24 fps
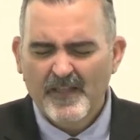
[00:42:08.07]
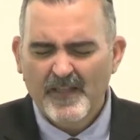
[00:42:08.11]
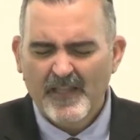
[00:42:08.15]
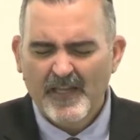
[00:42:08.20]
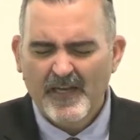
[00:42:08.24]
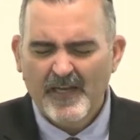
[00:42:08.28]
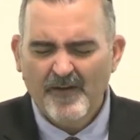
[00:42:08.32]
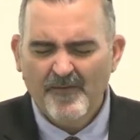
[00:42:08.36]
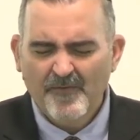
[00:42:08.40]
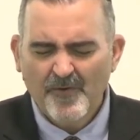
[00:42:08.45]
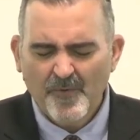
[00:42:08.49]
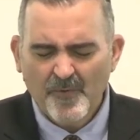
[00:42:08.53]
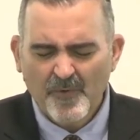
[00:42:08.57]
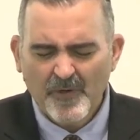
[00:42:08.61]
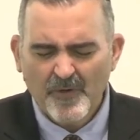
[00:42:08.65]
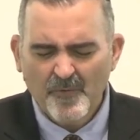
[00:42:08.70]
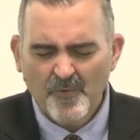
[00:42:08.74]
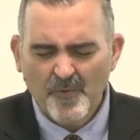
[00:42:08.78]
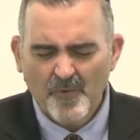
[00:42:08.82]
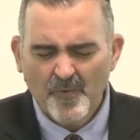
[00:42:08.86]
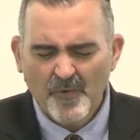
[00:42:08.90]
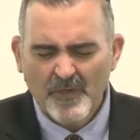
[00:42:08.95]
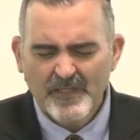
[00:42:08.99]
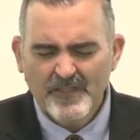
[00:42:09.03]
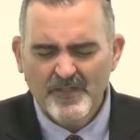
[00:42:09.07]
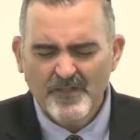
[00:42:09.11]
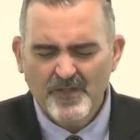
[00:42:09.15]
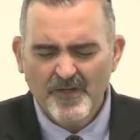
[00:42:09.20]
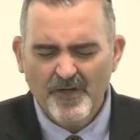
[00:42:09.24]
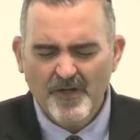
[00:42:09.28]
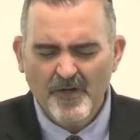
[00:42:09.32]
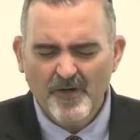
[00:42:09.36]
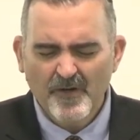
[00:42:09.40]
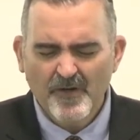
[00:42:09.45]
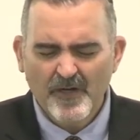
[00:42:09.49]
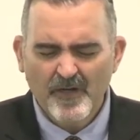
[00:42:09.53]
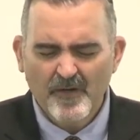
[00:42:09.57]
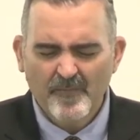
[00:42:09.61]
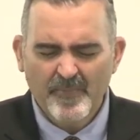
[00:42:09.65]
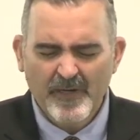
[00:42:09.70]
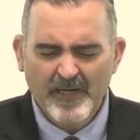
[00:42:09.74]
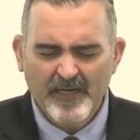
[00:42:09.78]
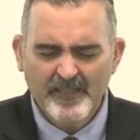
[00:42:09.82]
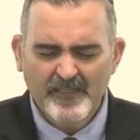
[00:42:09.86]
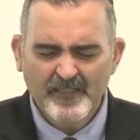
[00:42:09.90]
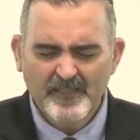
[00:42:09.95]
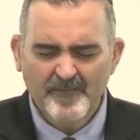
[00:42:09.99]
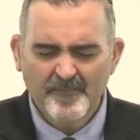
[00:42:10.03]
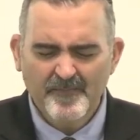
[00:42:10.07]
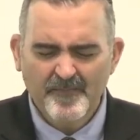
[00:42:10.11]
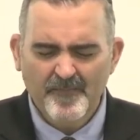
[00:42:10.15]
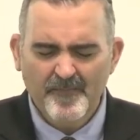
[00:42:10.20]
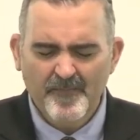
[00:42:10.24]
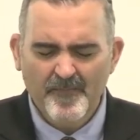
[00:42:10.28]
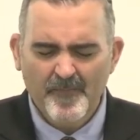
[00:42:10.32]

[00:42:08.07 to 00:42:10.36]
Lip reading: that everyone would want to know about him.